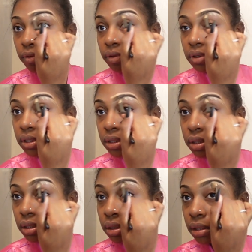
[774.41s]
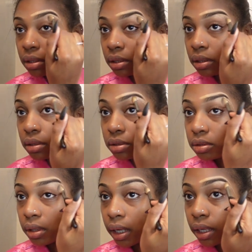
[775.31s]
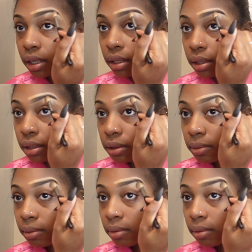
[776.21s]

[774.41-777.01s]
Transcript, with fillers: for this dry up.